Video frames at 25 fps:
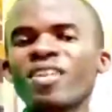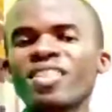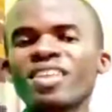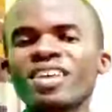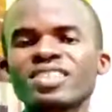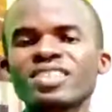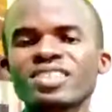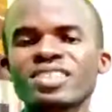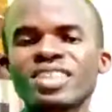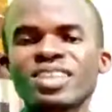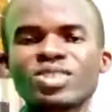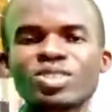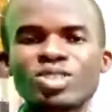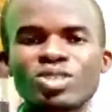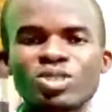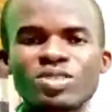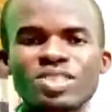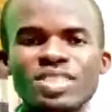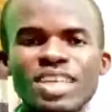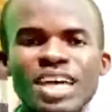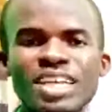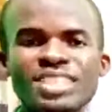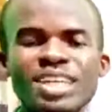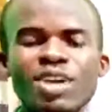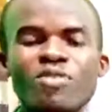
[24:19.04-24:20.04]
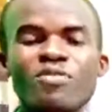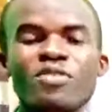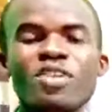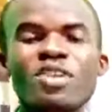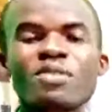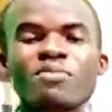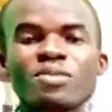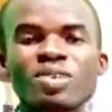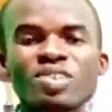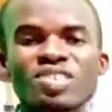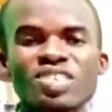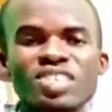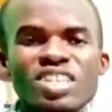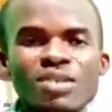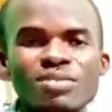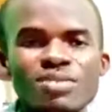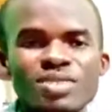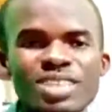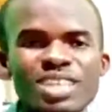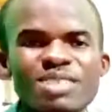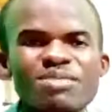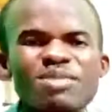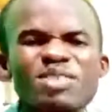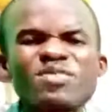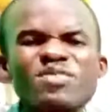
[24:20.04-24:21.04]
these things shows us that we
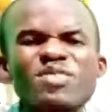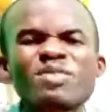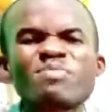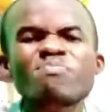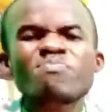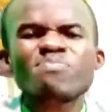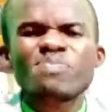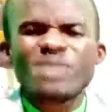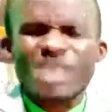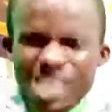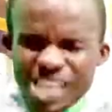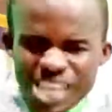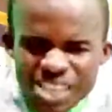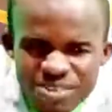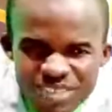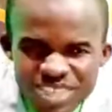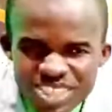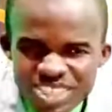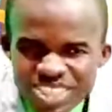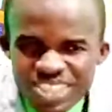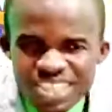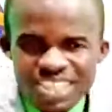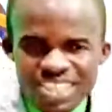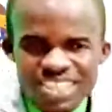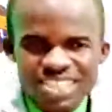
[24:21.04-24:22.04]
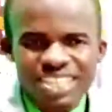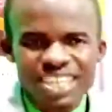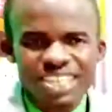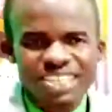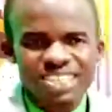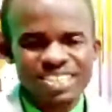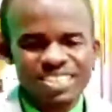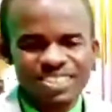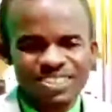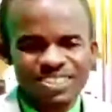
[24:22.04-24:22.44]
Muslims we believe in Jesus.